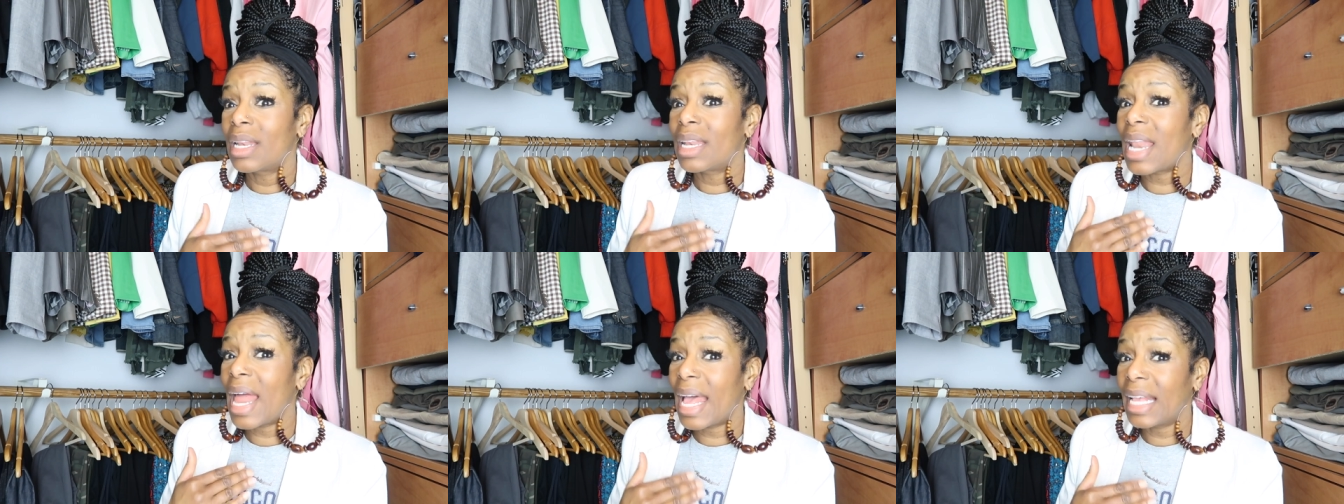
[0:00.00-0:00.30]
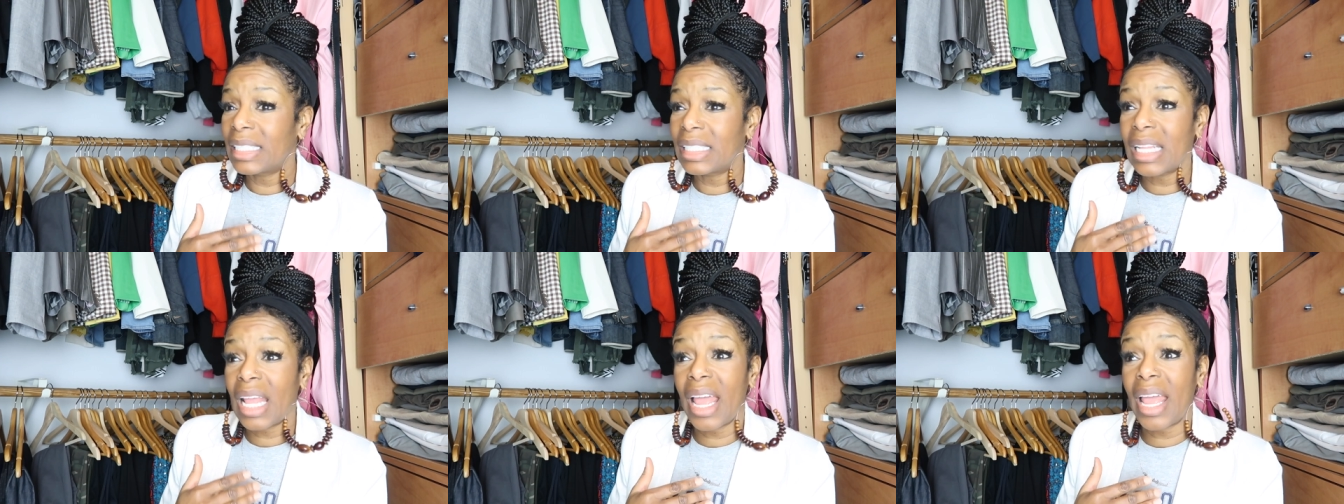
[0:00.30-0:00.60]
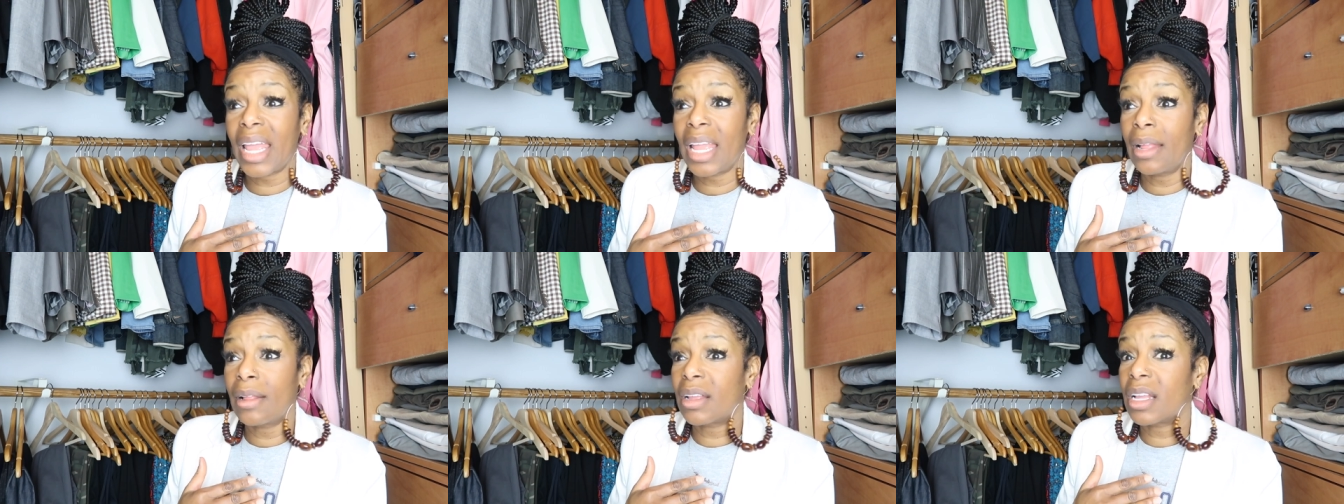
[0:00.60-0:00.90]
last
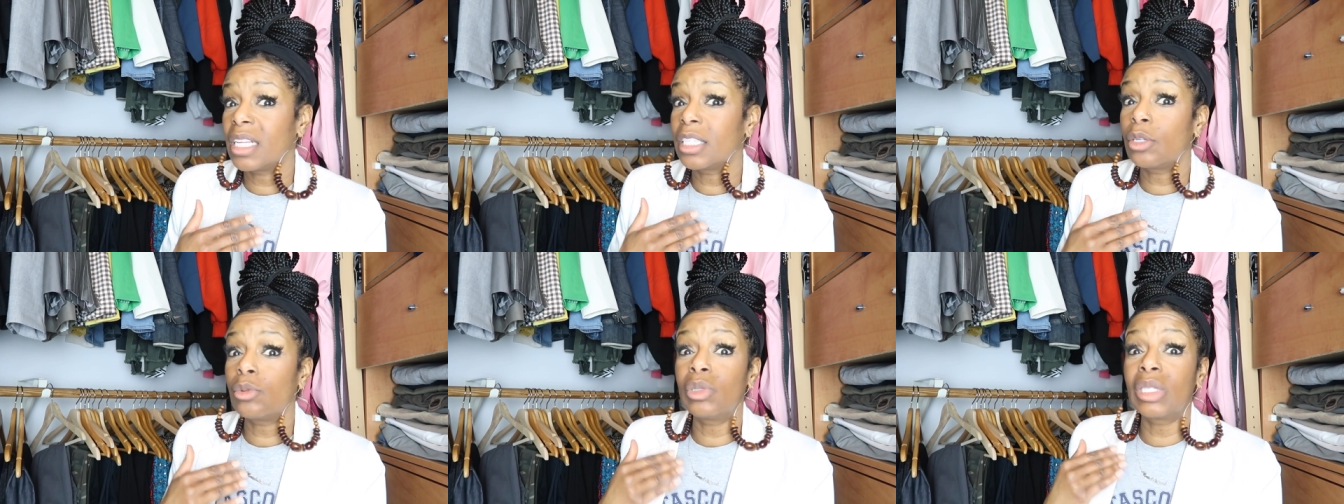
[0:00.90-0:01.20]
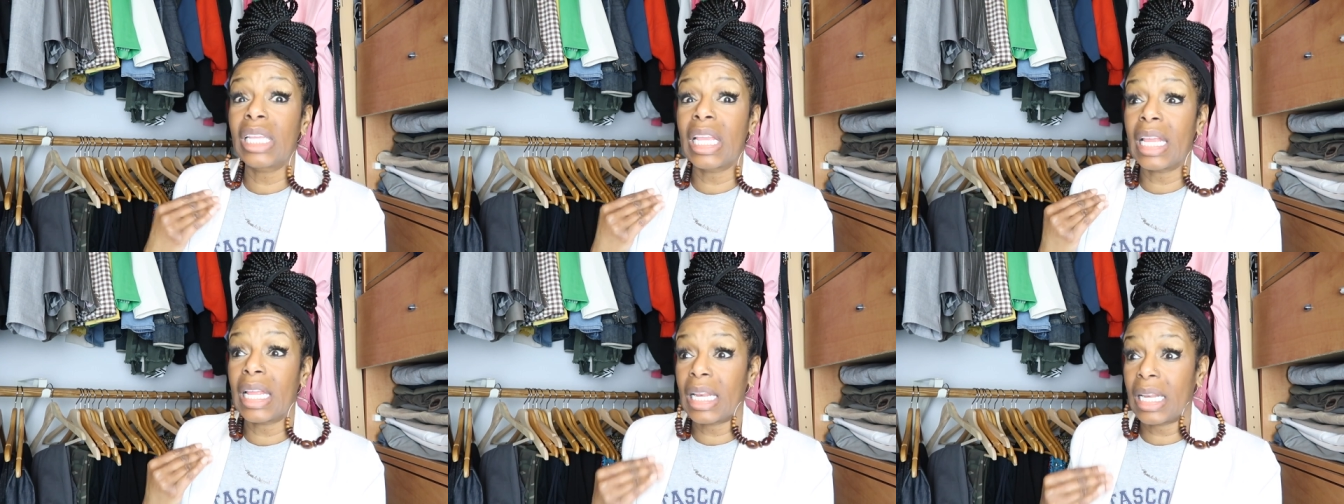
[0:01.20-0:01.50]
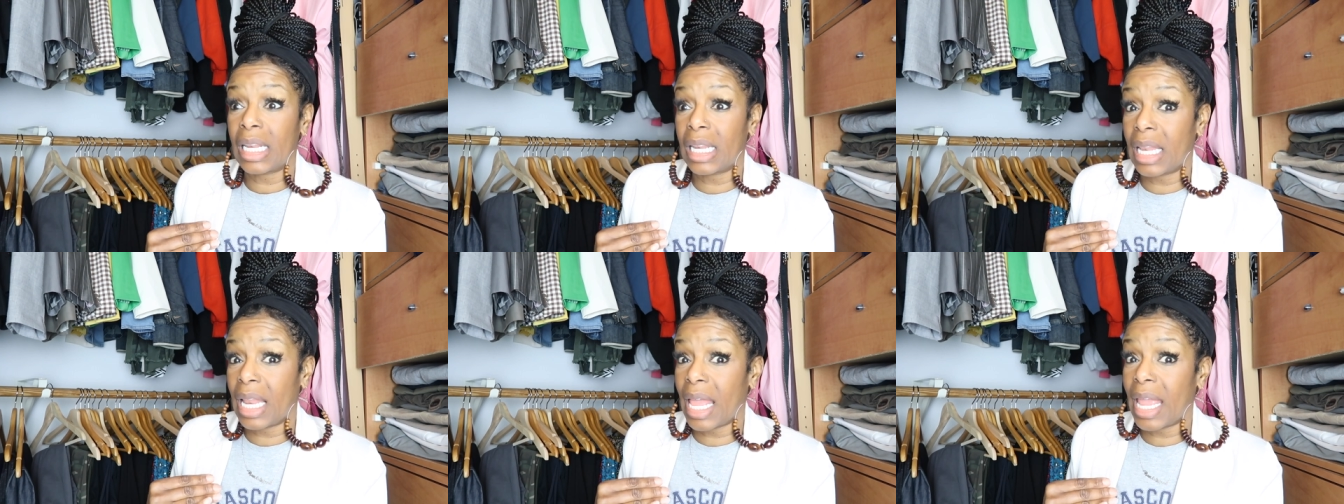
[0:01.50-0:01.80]
night because it was
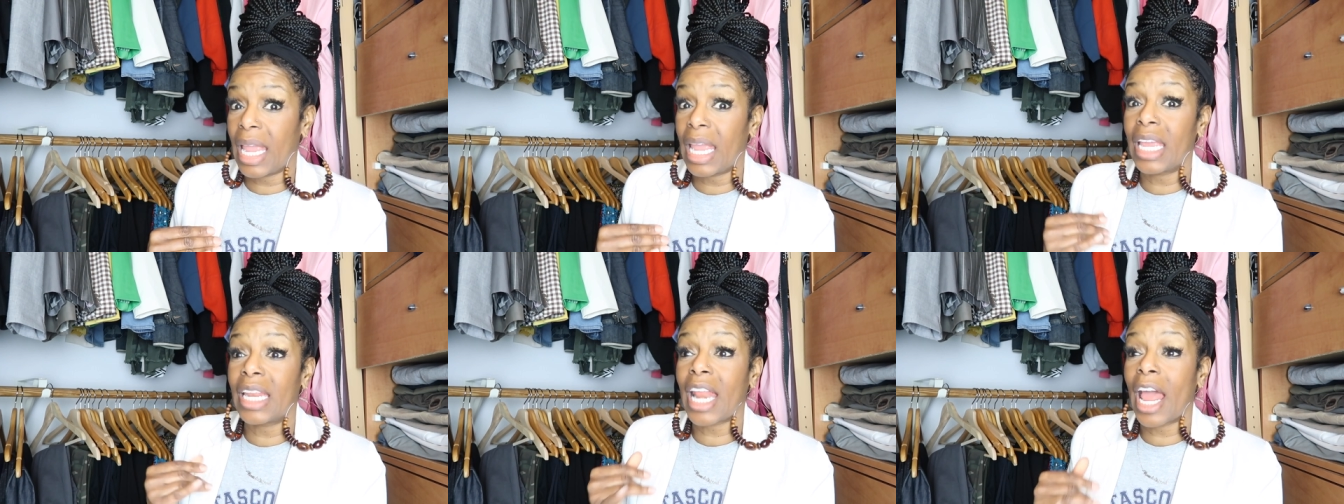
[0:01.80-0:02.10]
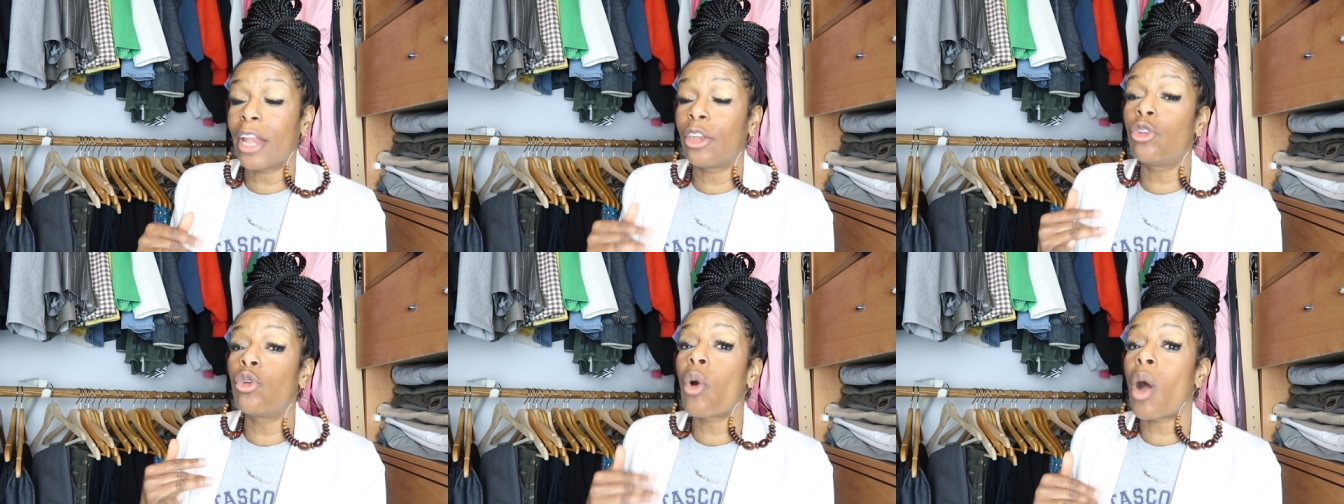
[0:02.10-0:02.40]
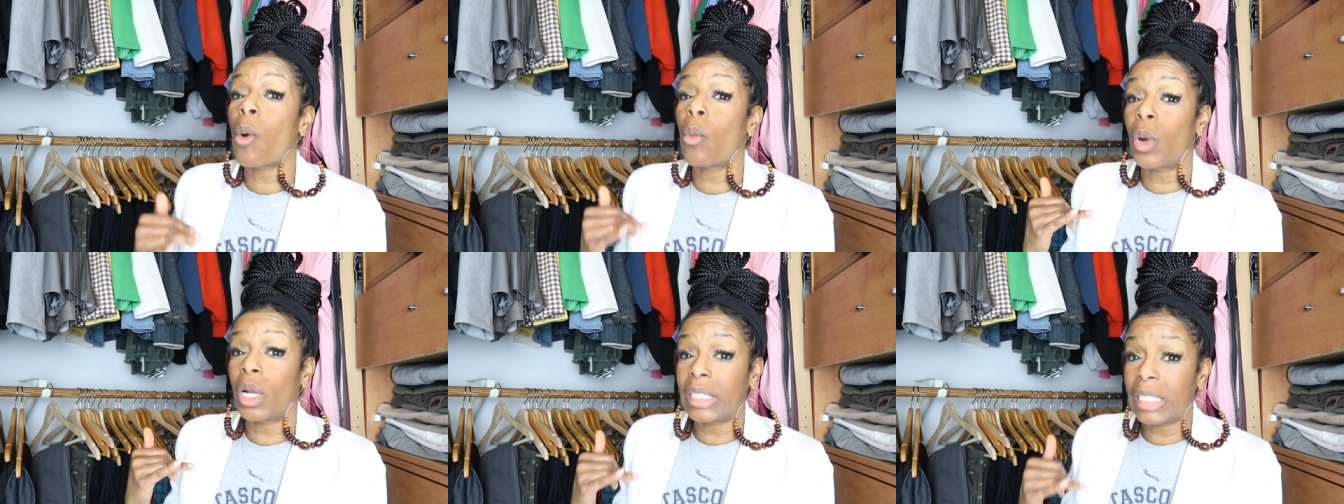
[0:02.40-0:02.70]
getting late and I knew
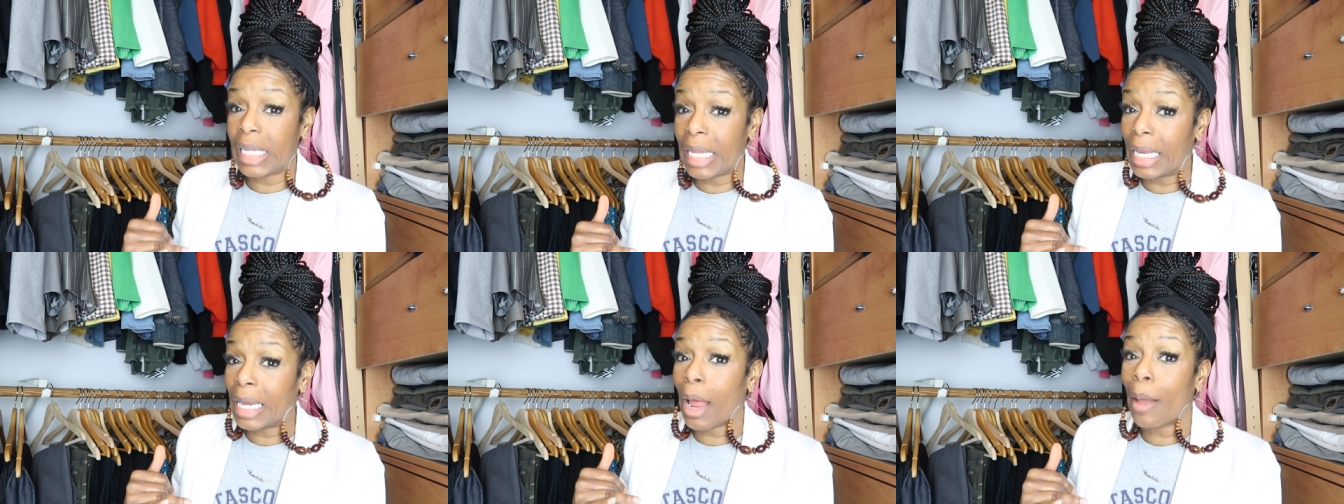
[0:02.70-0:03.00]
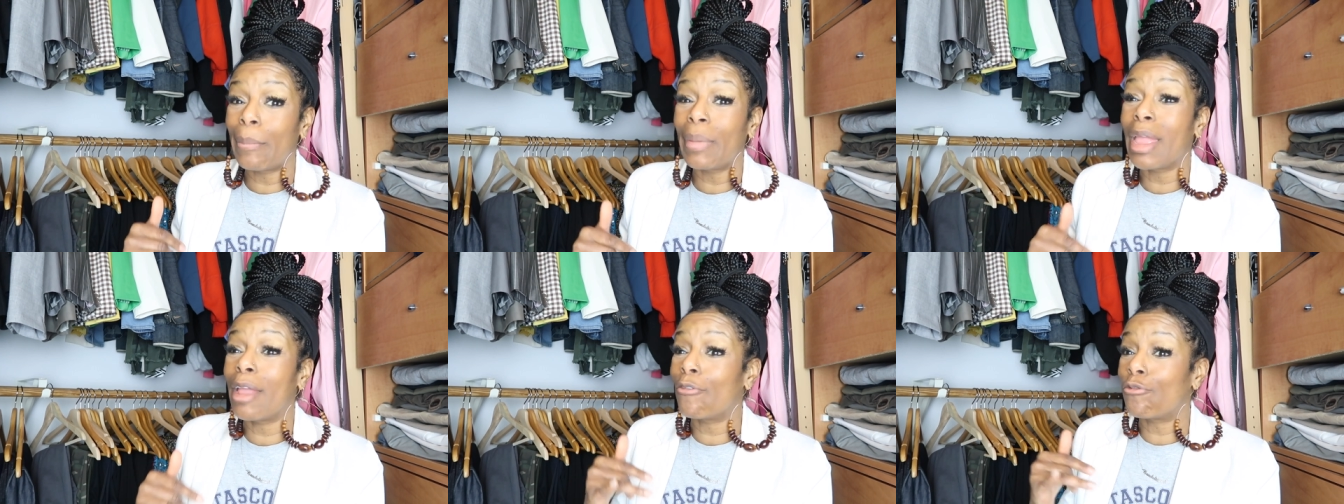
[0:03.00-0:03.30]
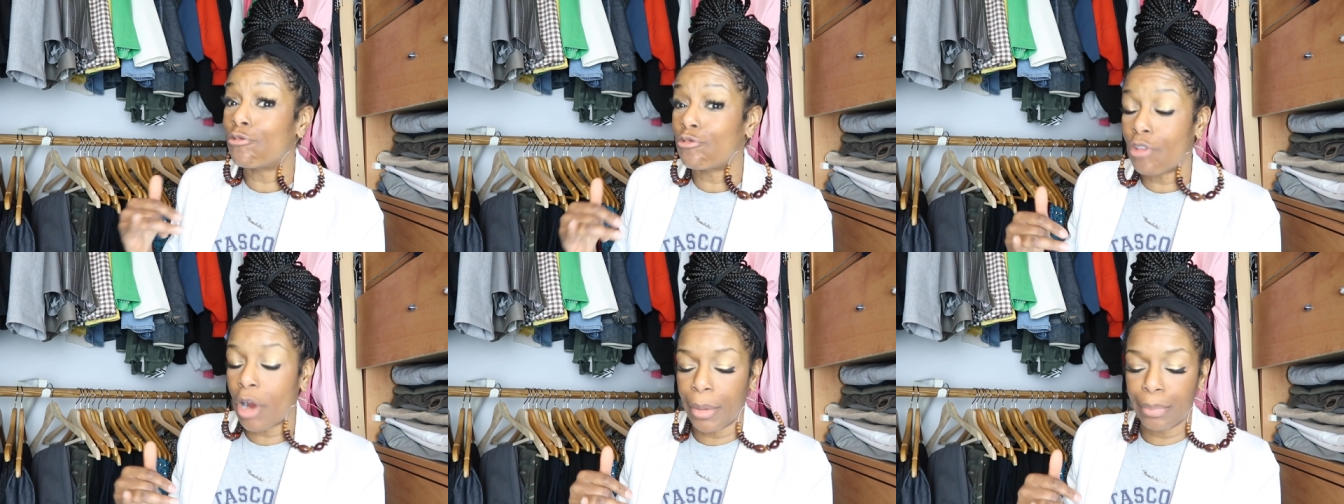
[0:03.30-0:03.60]
I wanted to get up
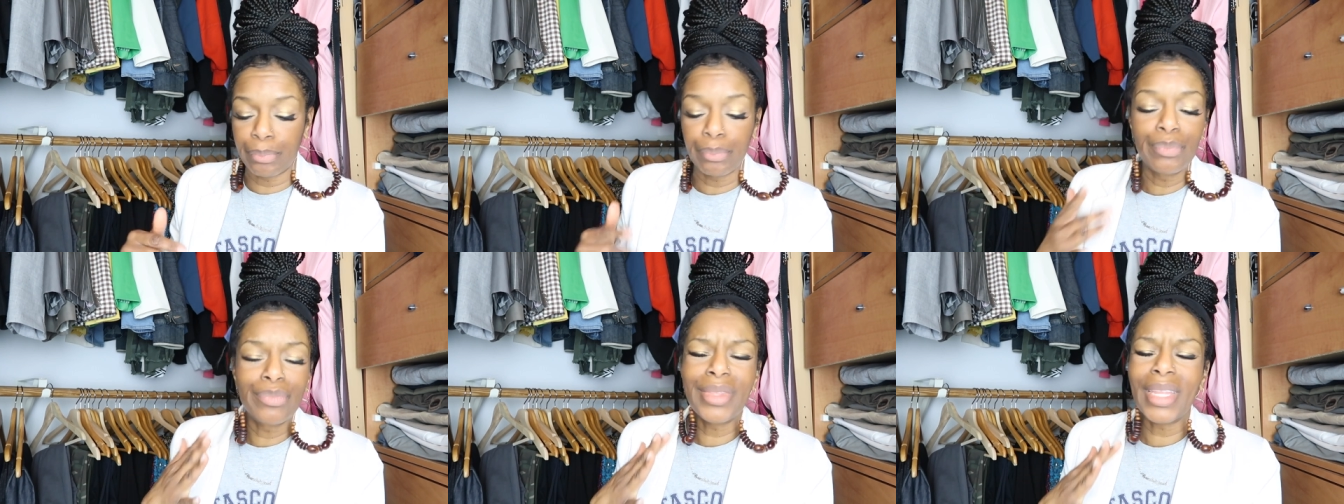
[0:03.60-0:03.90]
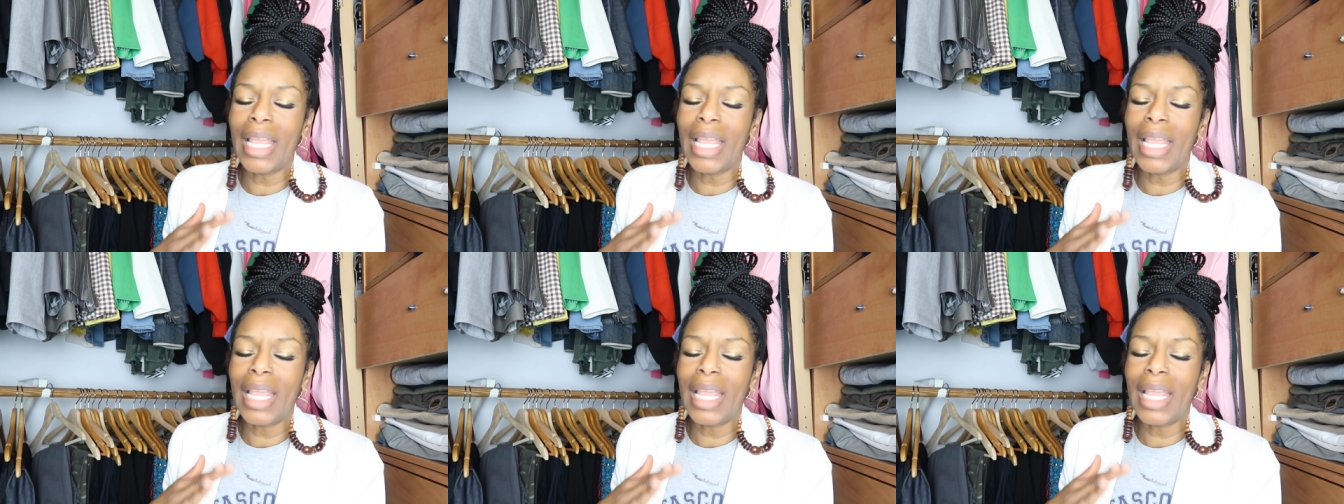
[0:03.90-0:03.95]
and run.